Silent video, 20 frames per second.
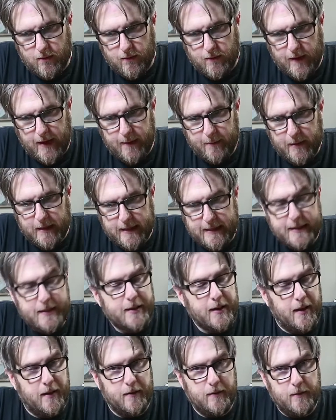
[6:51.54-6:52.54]
that being
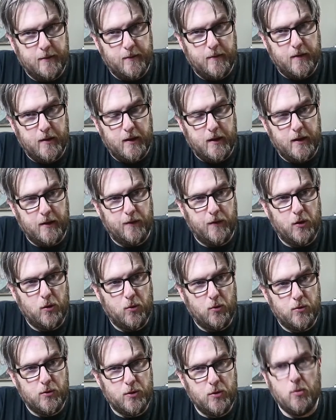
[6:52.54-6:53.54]
said, if
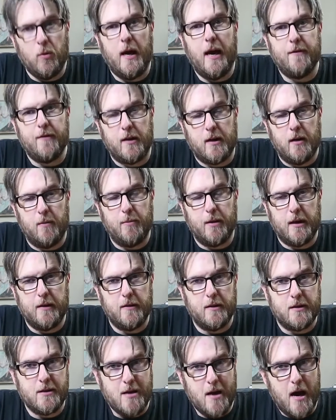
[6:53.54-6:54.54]
you do have a company
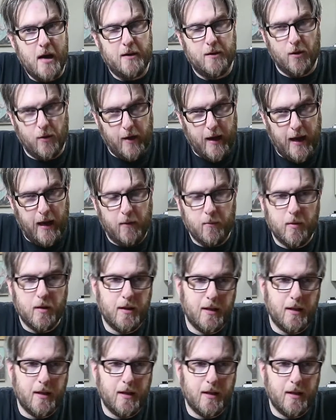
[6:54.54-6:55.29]
that's not your name,